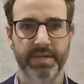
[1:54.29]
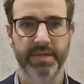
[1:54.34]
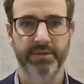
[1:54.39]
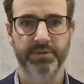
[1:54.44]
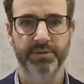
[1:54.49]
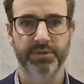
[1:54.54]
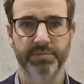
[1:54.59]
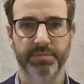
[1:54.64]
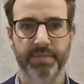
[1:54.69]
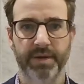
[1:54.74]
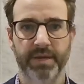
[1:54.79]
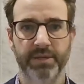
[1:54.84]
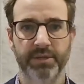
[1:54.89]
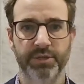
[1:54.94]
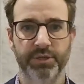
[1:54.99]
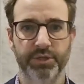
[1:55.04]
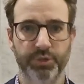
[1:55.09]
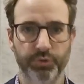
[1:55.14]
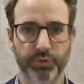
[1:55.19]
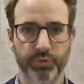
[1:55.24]
net interest
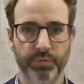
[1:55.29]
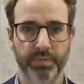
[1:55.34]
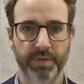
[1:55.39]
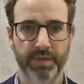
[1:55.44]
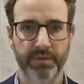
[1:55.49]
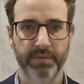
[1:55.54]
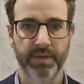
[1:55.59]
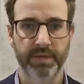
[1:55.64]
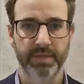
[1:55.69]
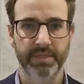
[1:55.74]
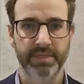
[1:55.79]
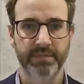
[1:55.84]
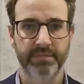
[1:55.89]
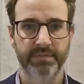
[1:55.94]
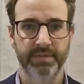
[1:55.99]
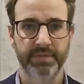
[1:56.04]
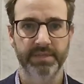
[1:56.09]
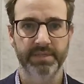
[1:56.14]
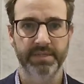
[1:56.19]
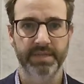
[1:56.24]
margins should be
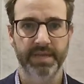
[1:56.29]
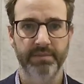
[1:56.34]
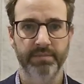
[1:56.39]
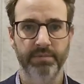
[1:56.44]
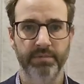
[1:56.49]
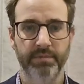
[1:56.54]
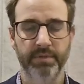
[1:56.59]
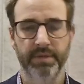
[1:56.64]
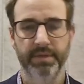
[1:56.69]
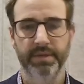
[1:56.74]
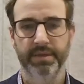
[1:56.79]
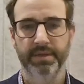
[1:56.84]
relatively stable.